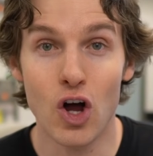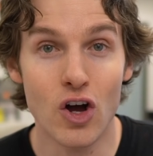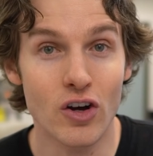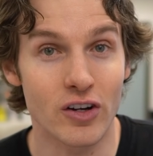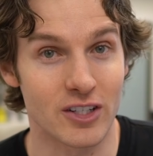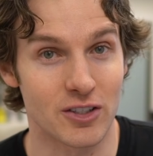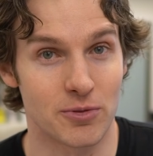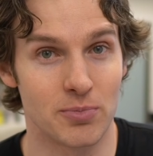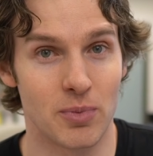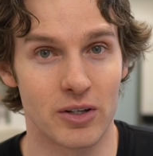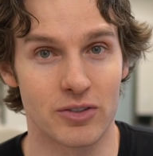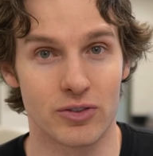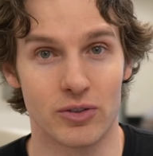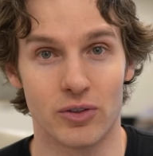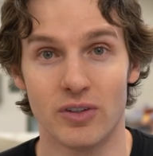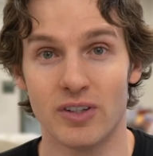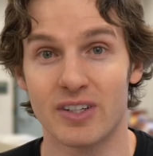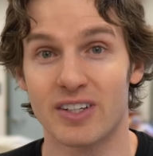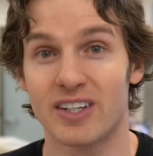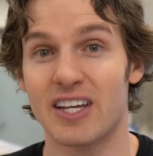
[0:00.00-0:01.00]
longus
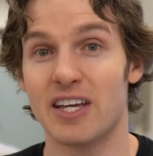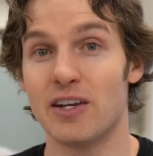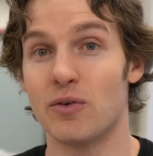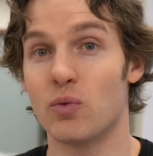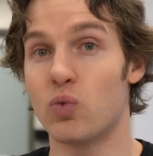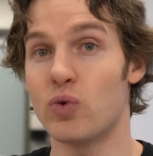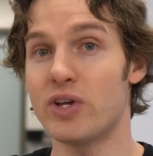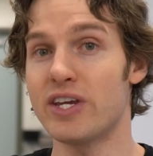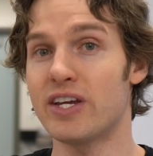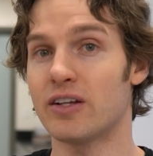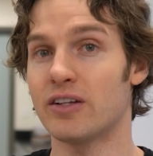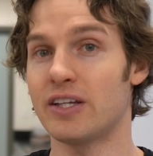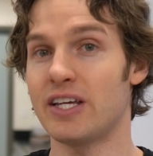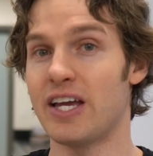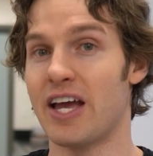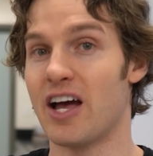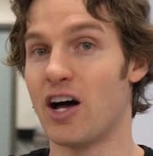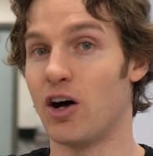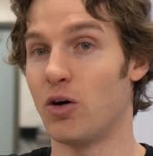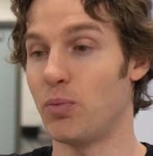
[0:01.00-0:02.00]
muscle can
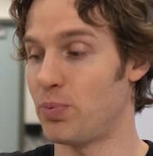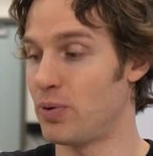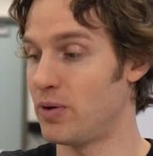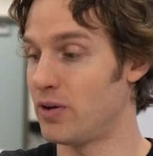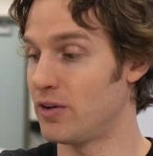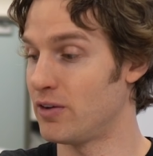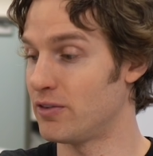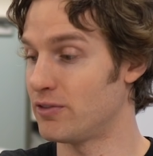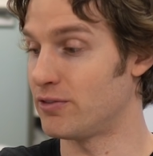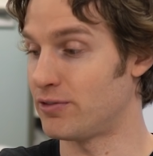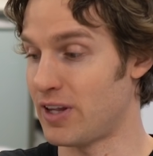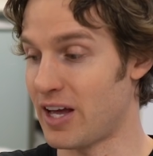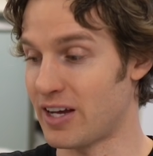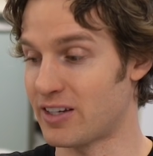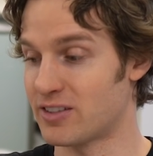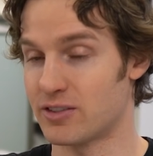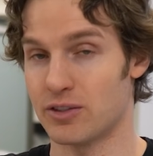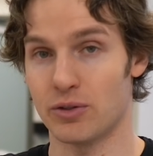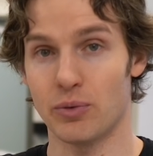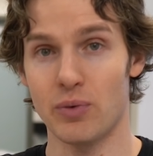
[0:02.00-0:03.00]
weakly help
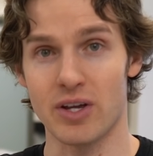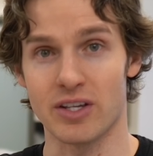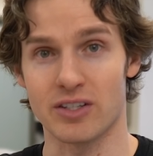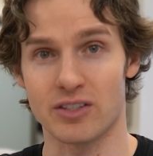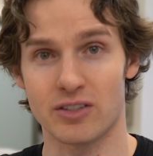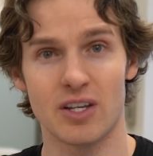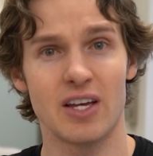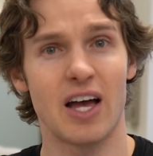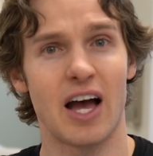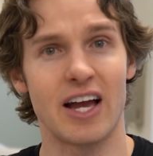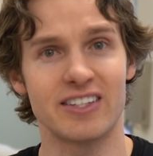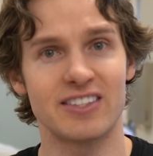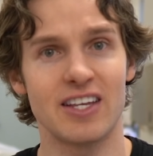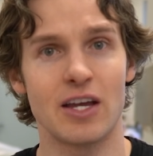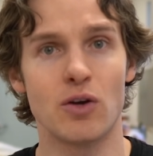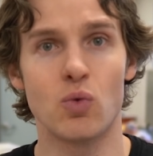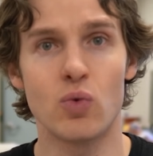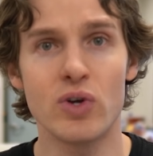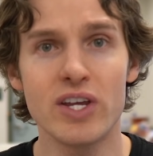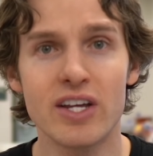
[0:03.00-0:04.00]
flex the wrist. I
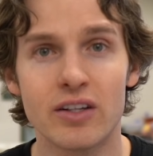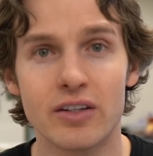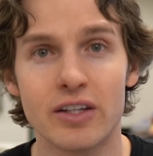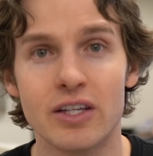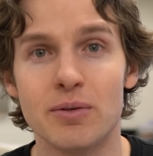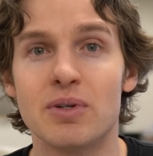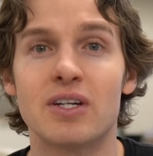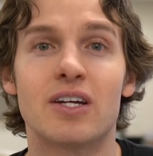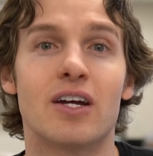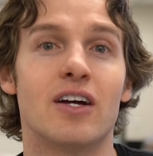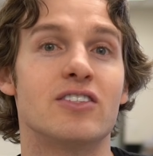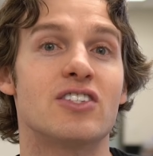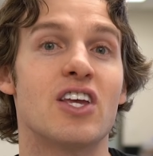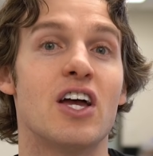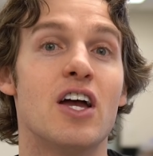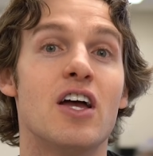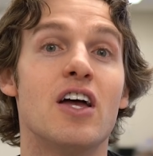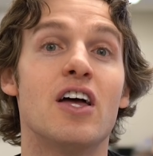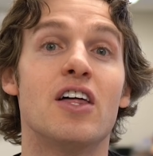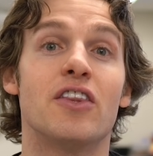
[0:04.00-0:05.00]
say weakly because
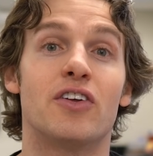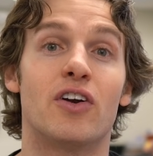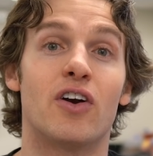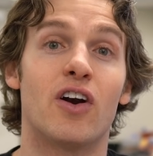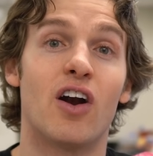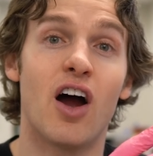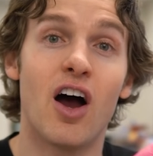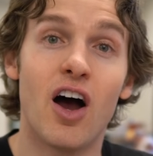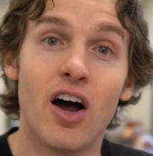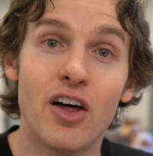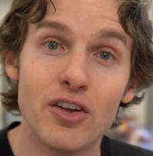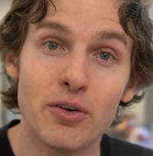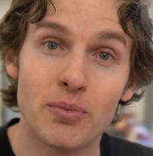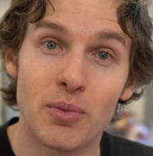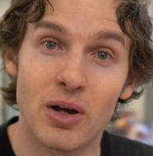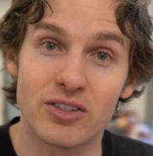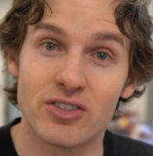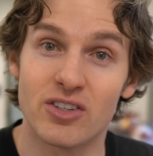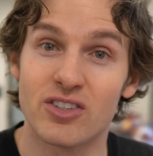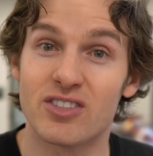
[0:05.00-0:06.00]
there are other
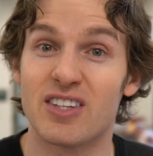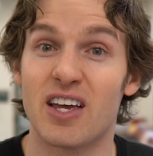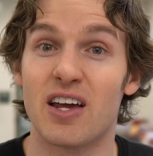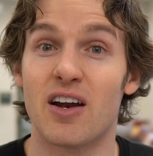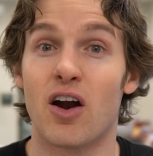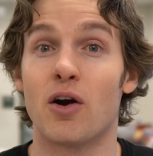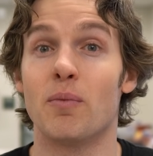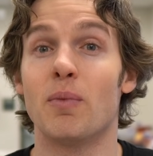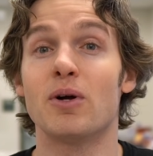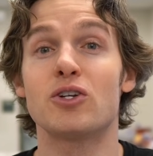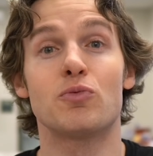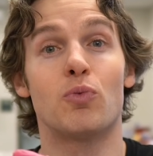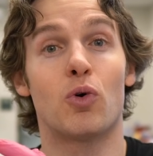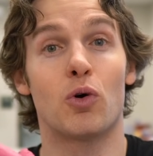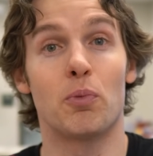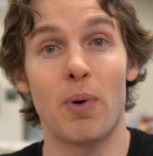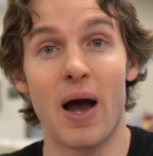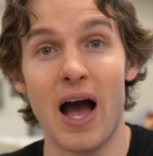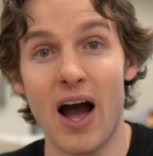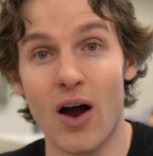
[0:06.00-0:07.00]
muscles that are much
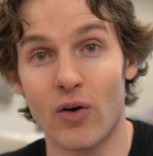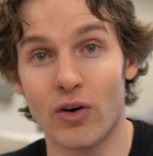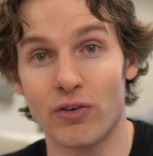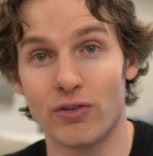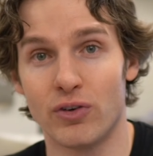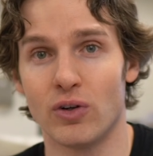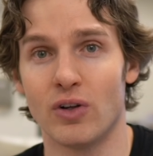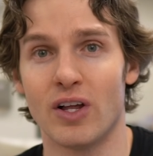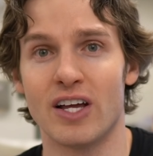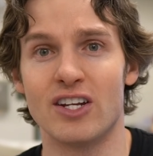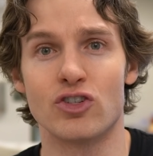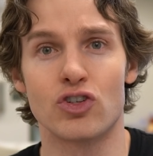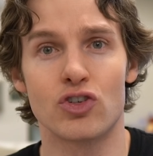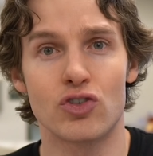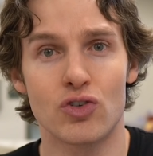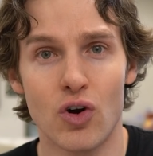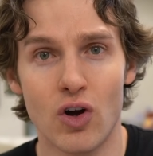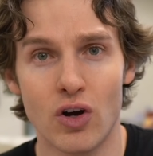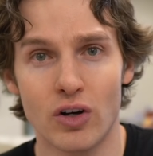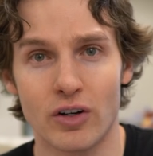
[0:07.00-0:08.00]
more powerful and
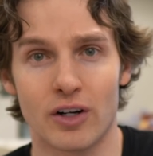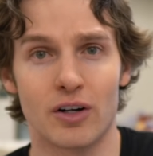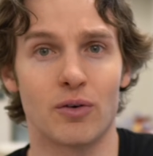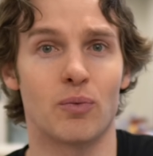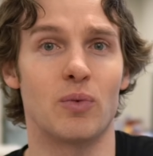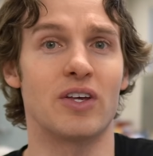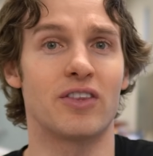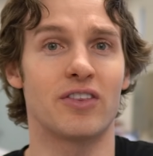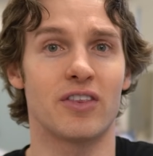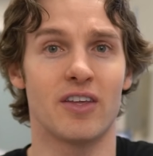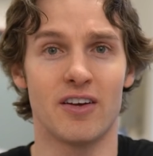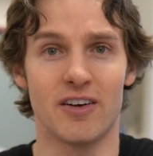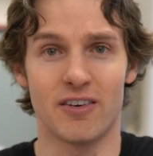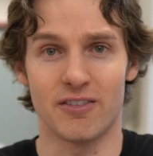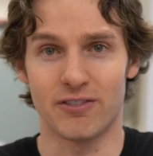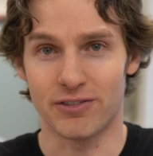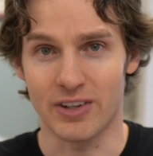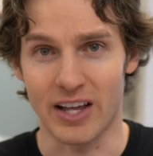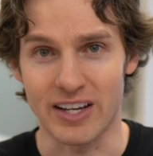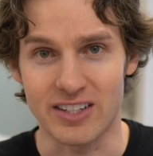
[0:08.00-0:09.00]
stronger with
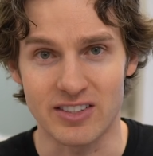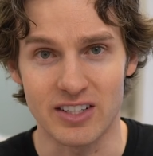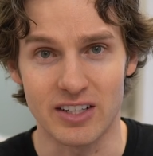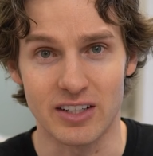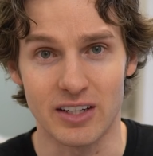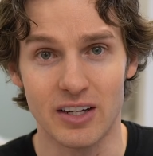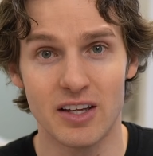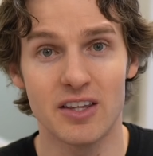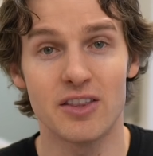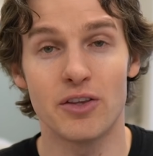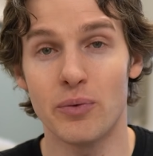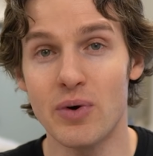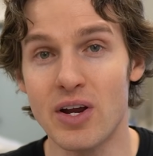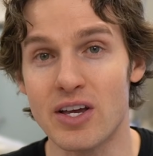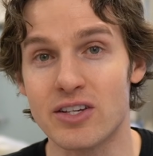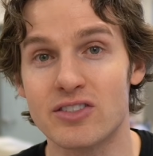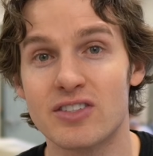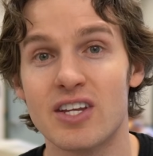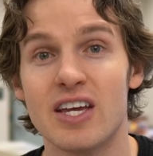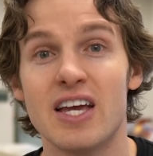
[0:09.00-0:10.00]
flexing the
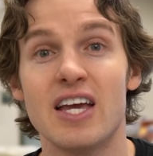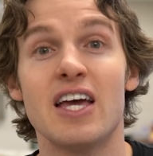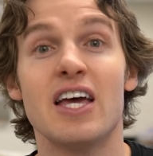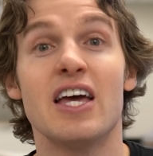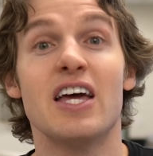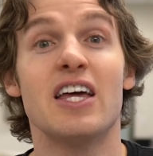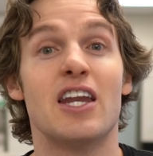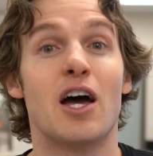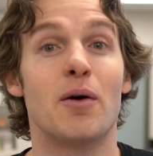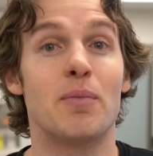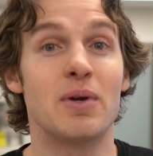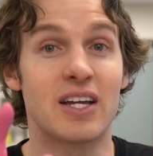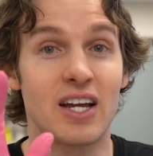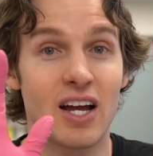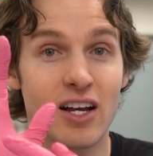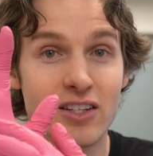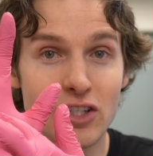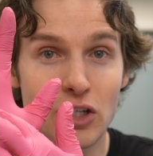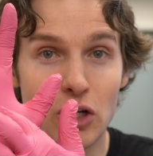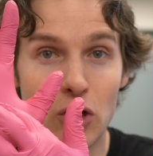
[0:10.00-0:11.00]
wrist. Now,
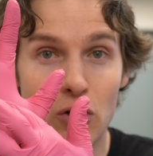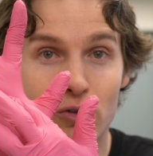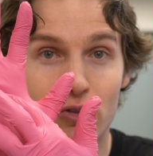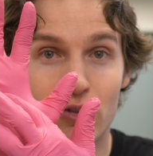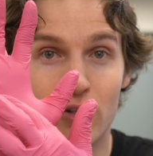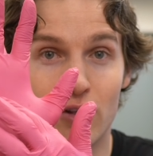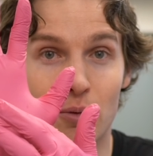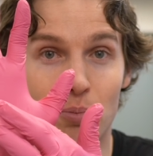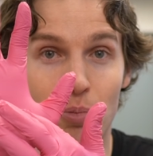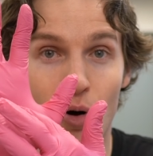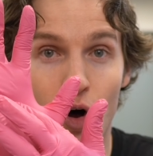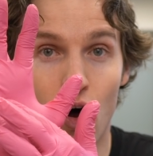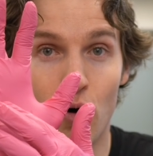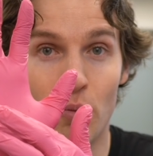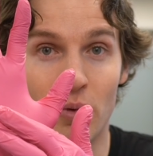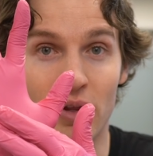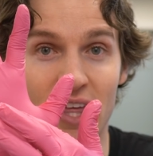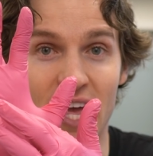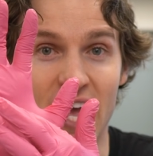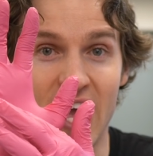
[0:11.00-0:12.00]
because it goes to the
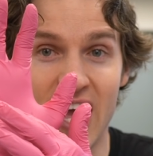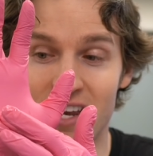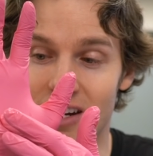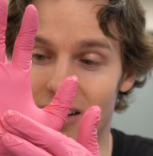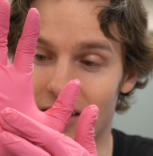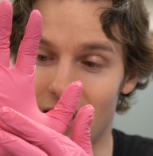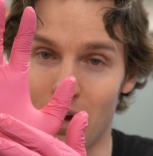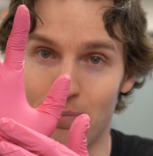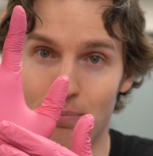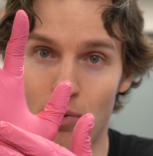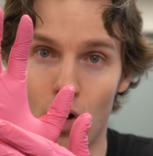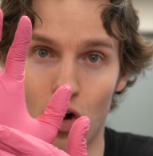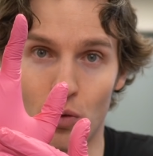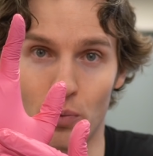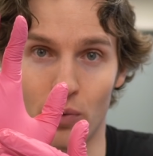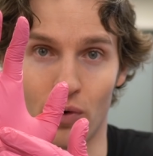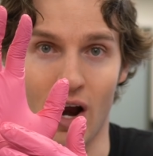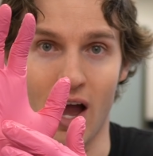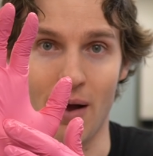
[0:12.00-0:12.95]
palm of the hand in that palmar